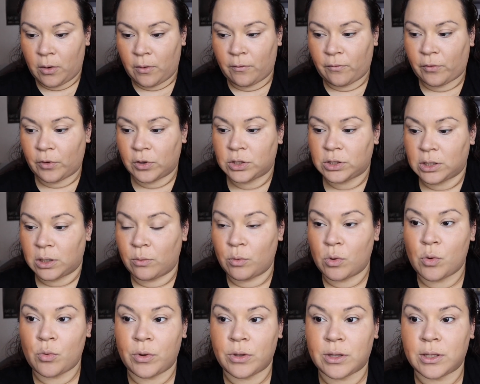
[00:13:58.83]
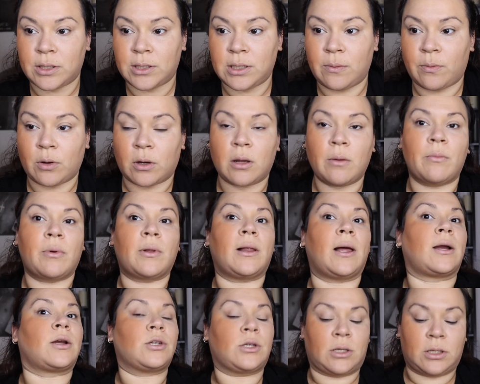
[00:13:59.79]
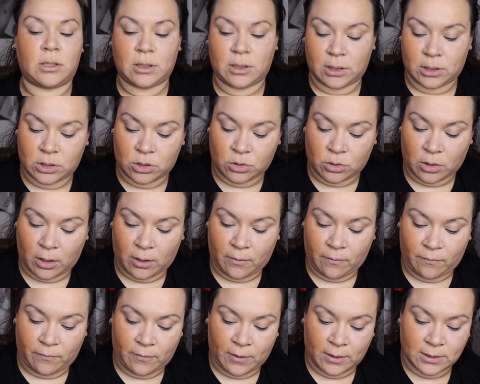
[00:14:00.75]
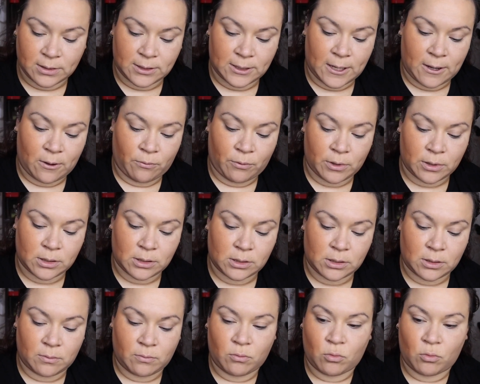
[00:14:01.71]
for someone with a deeper complexion. Let's try to fix that with some